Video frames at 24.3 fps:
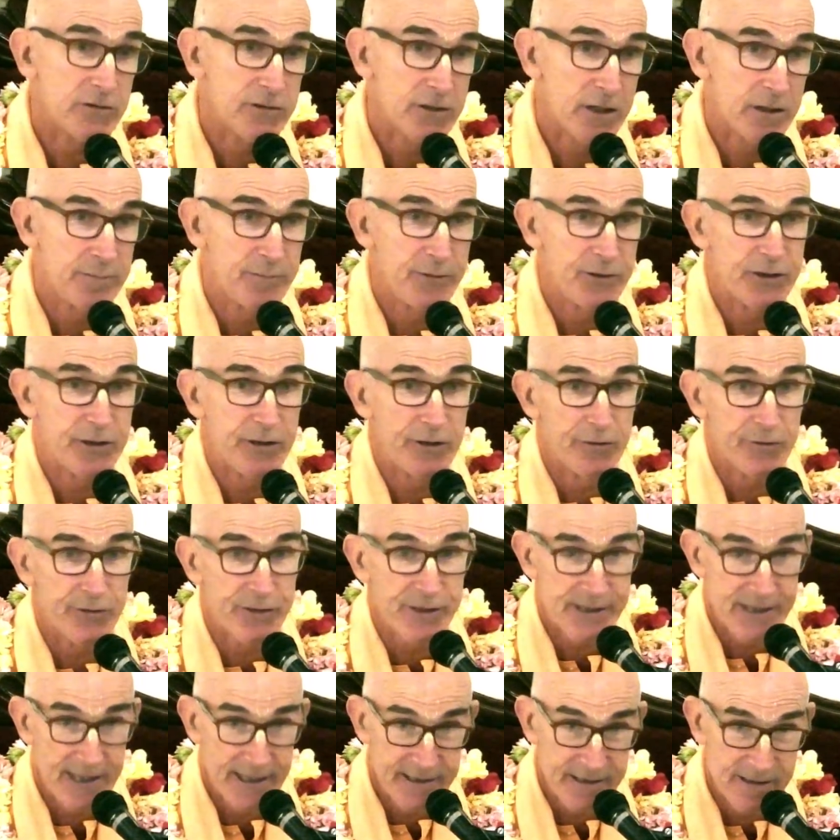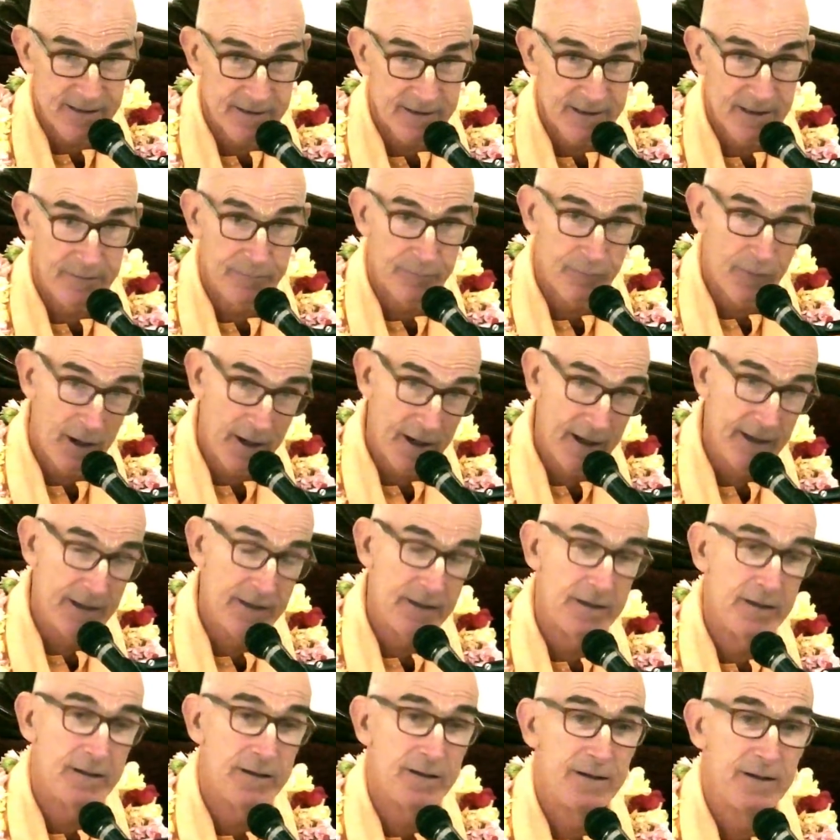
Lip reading: to the material senses and mind,